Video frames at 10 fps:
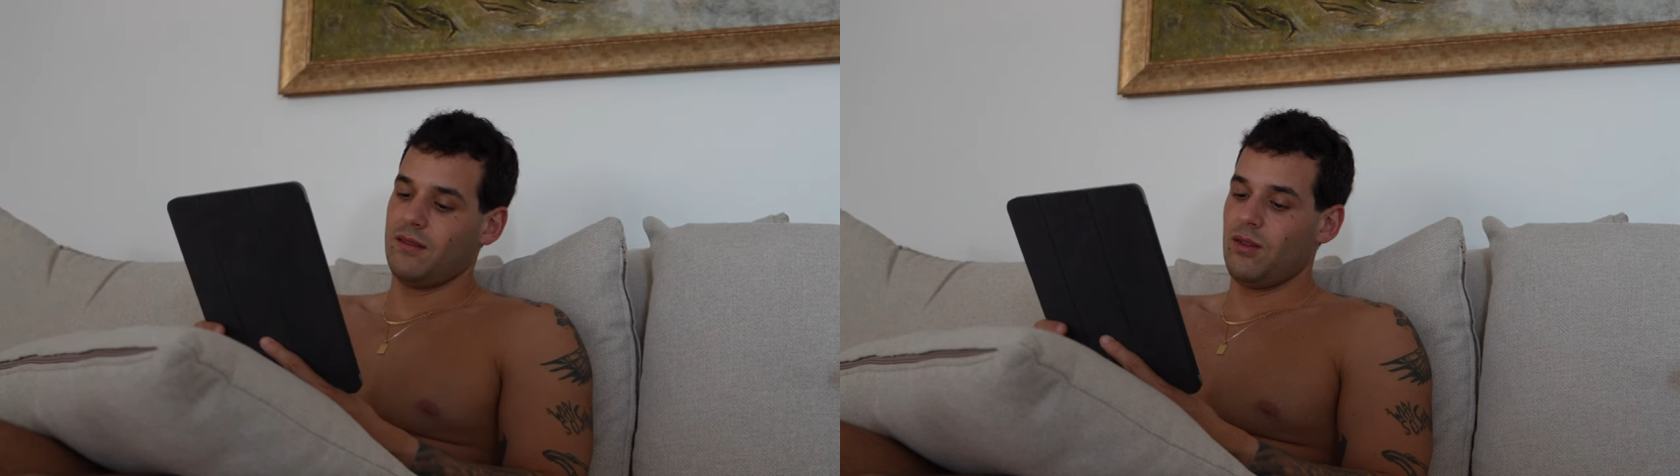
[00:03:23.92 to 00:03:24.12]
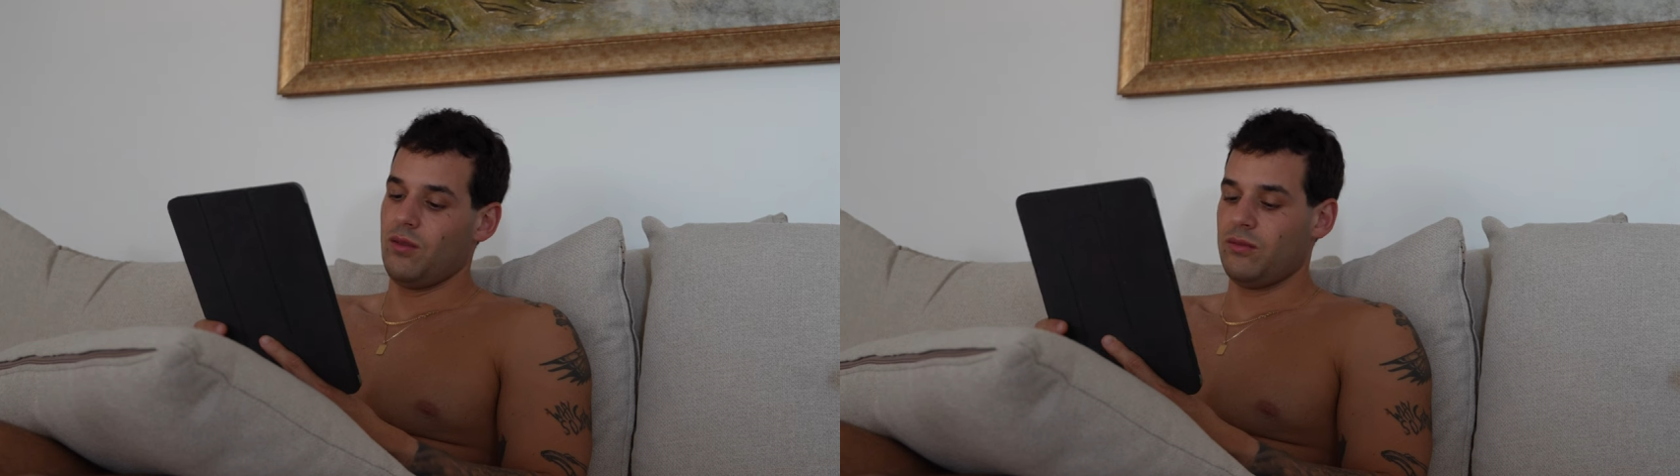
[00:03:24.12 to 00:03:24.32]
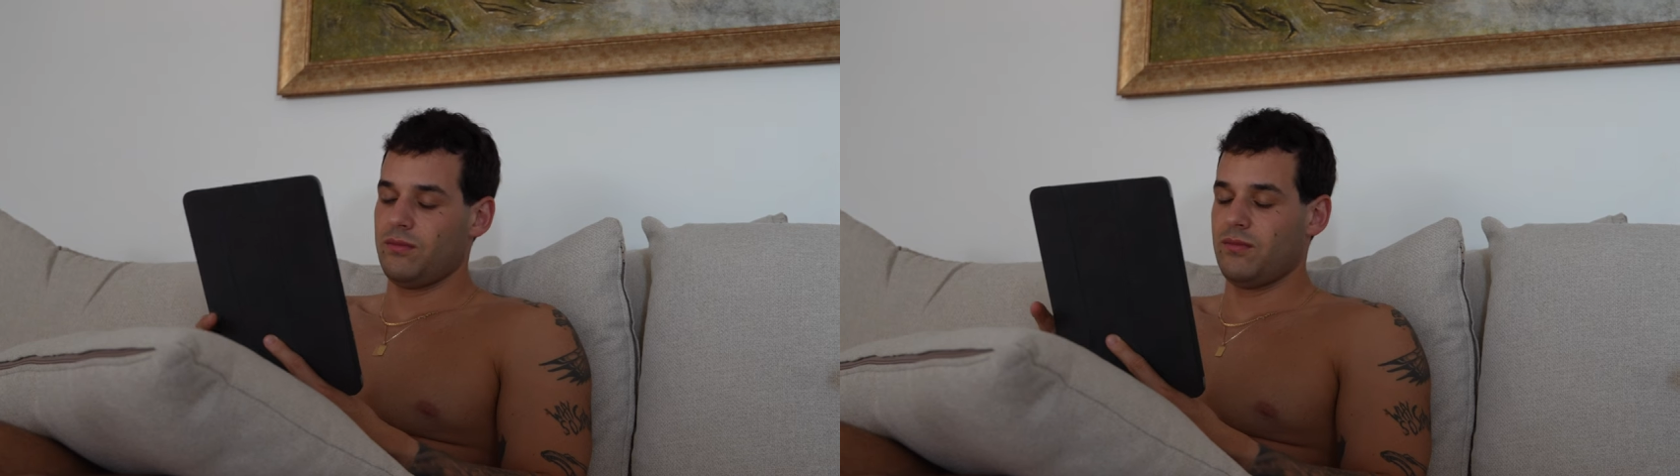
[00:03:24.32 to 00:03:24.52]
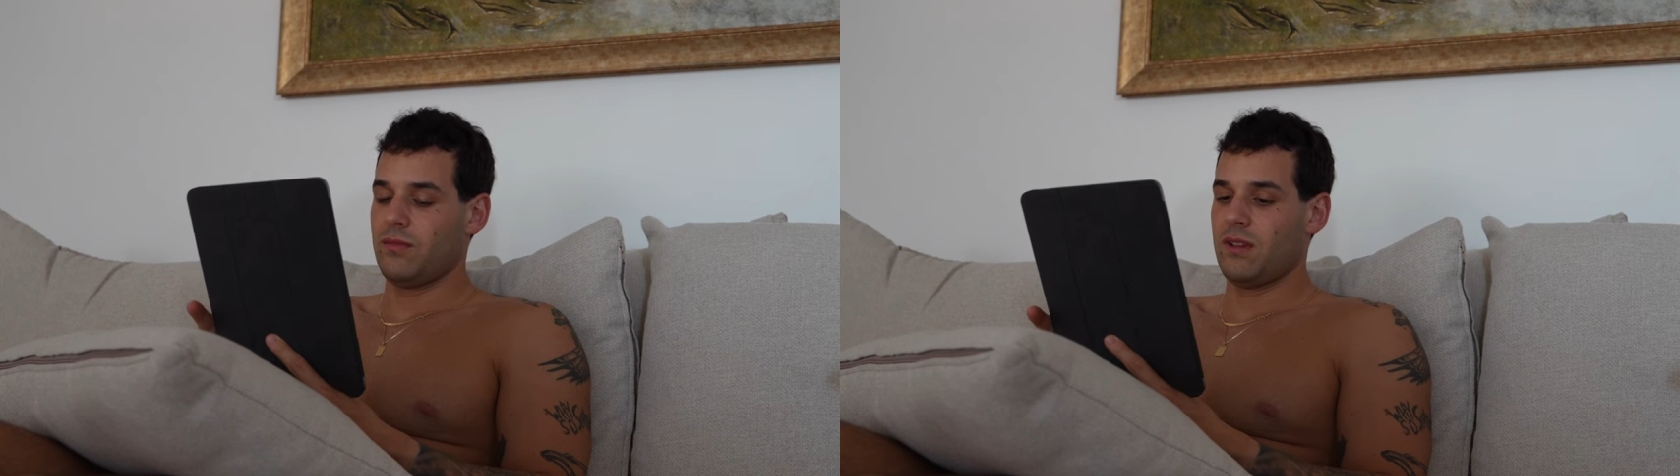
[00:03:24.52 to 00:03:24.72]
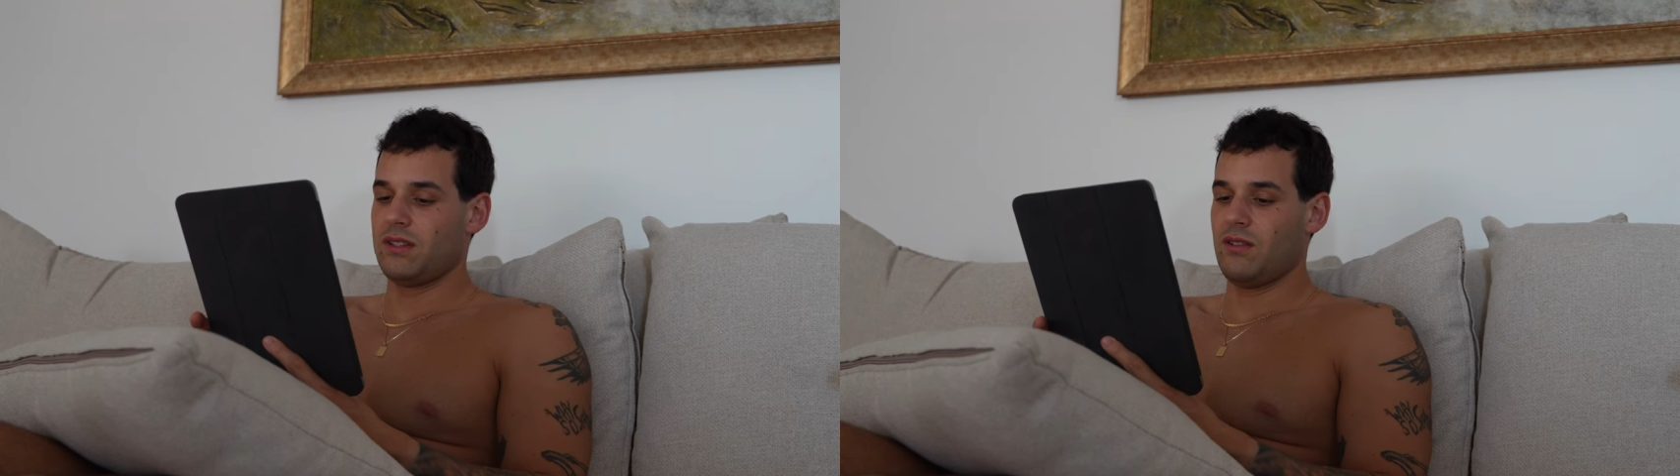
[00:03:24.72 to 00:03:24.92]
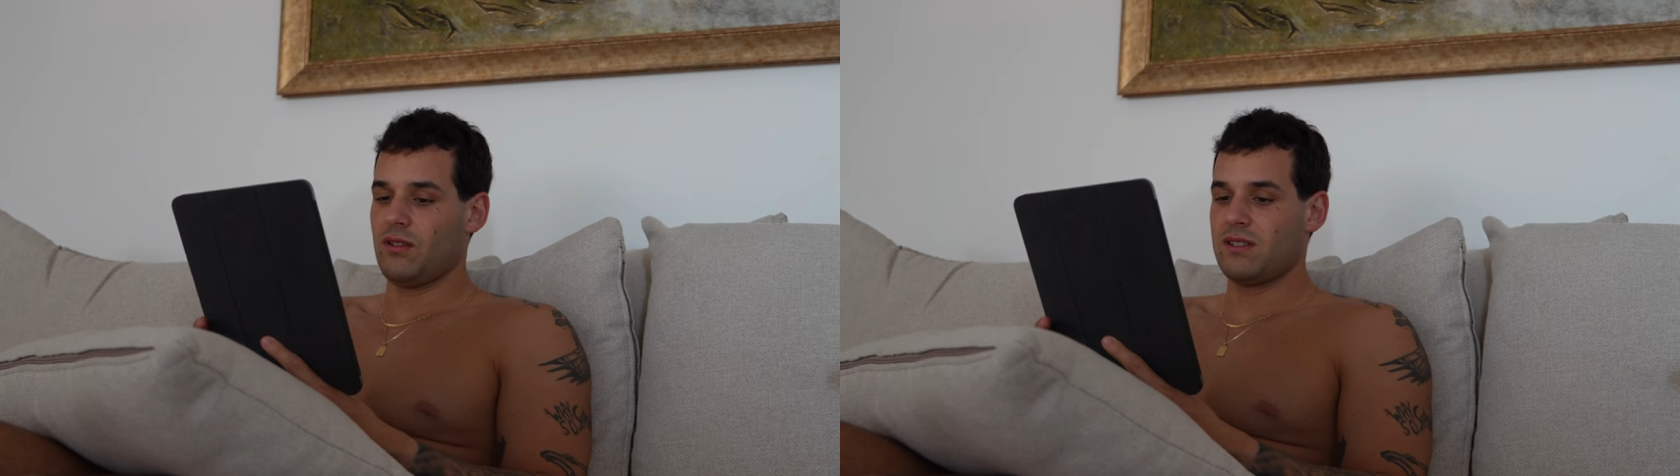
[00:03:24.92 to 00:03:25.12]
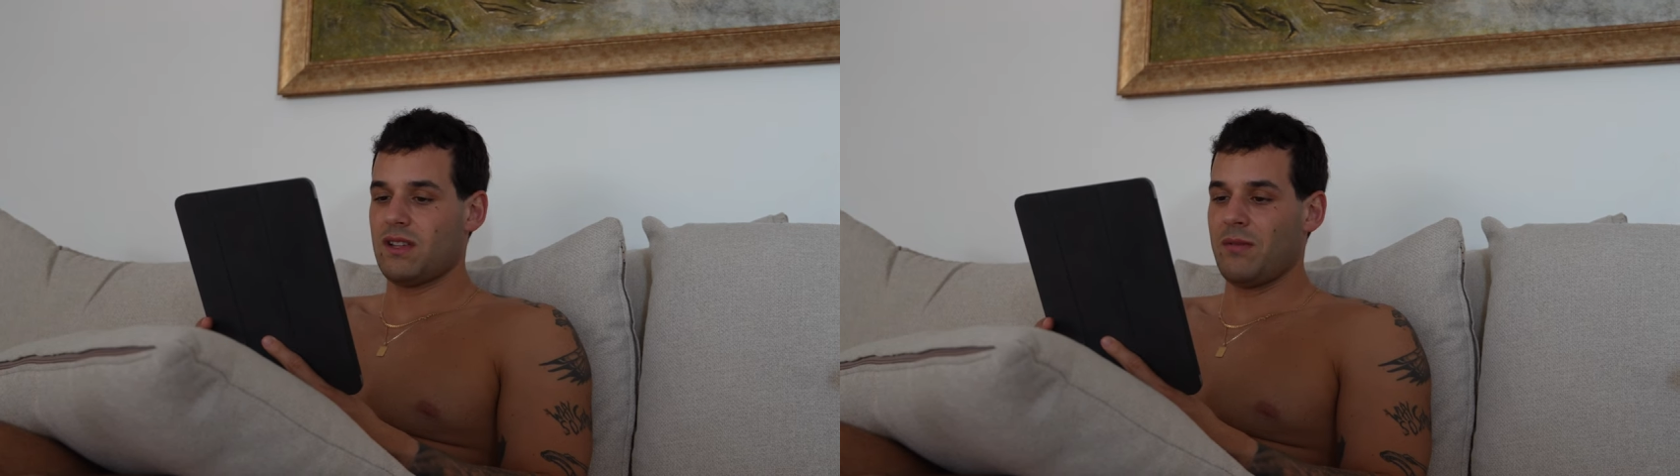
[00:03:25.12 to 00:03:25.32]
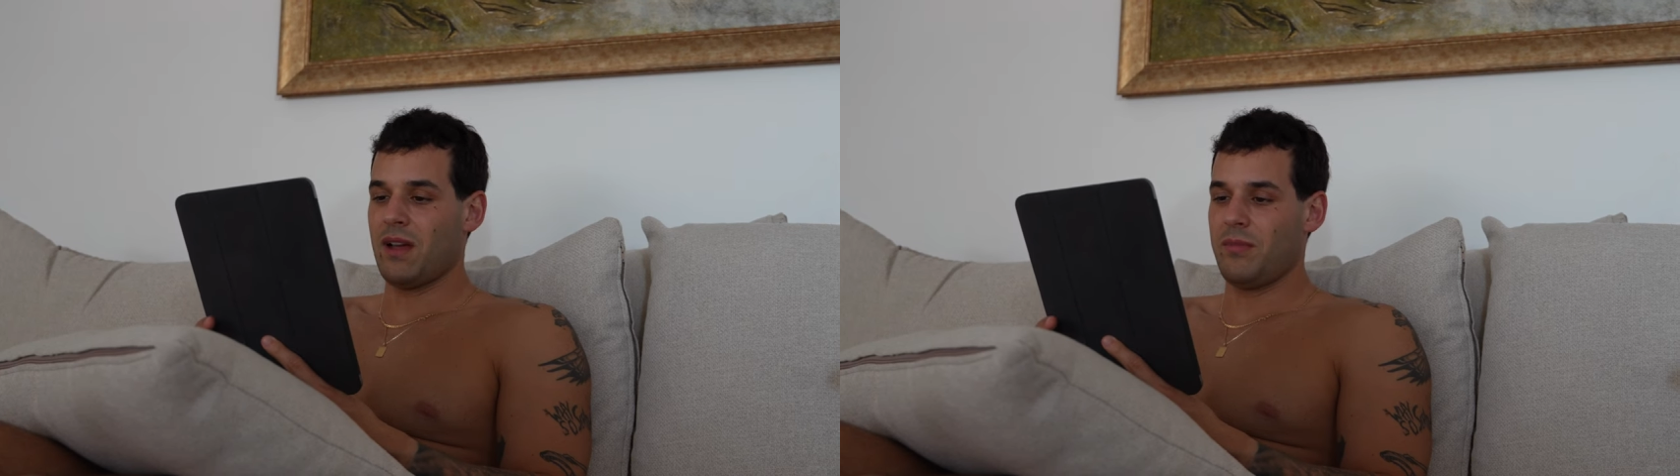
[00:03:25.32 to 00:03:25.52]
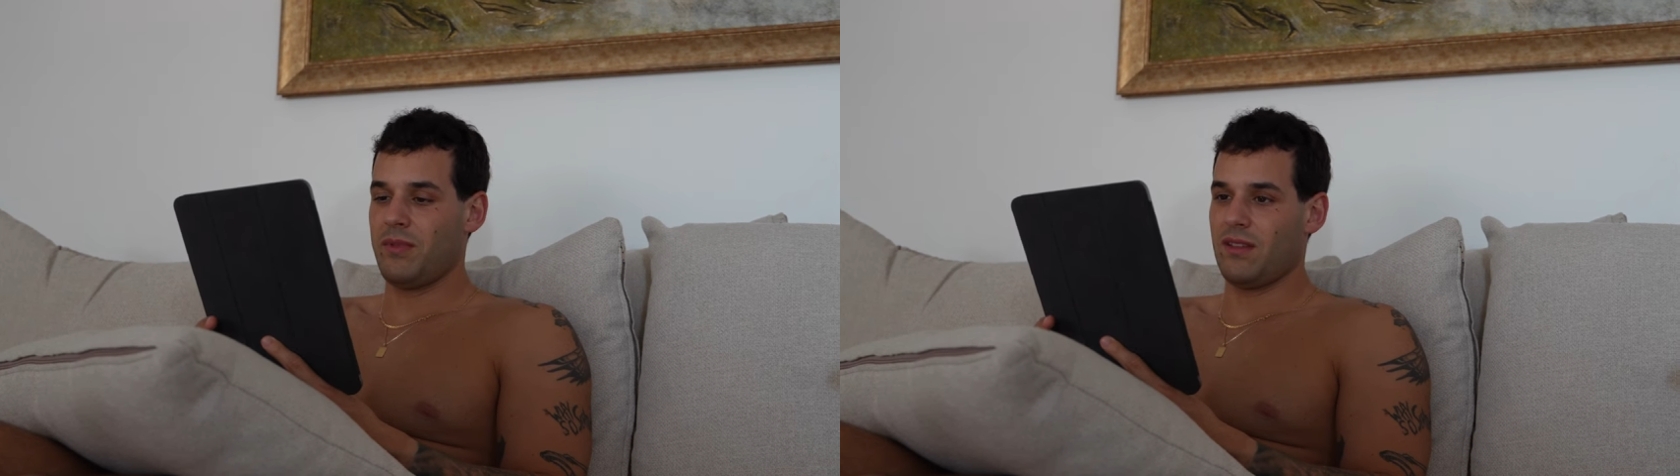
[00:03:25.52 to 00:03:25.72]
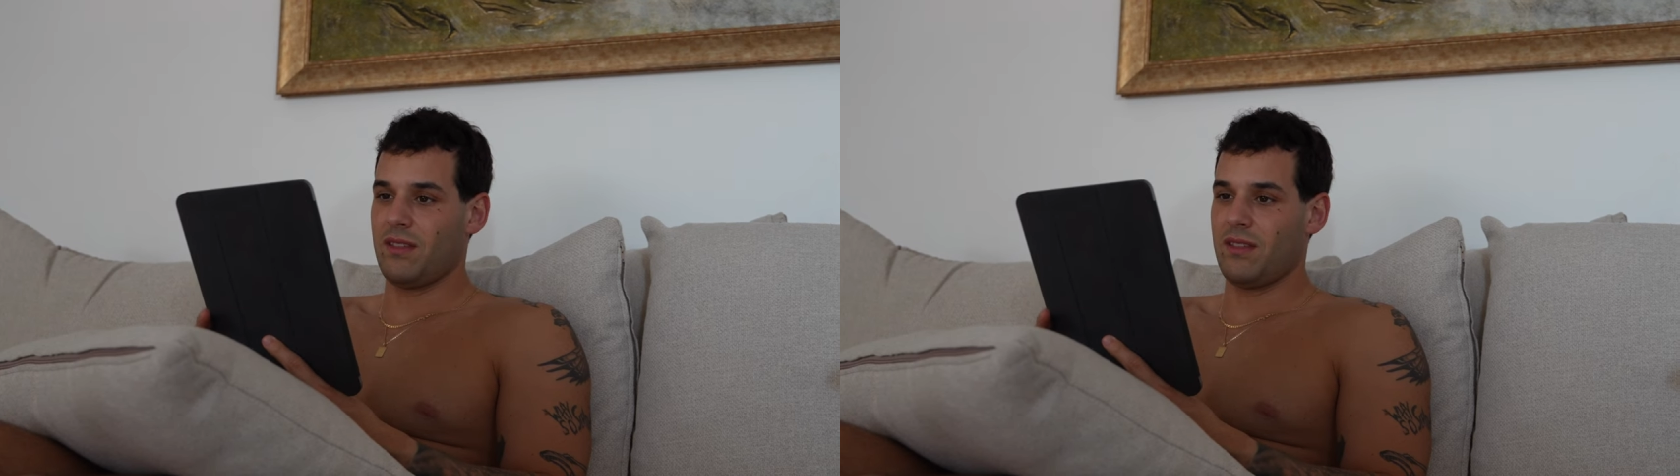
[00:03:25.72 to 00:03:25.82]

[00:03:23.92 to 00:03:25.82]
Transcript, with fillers: Oh, as long as I'm happy,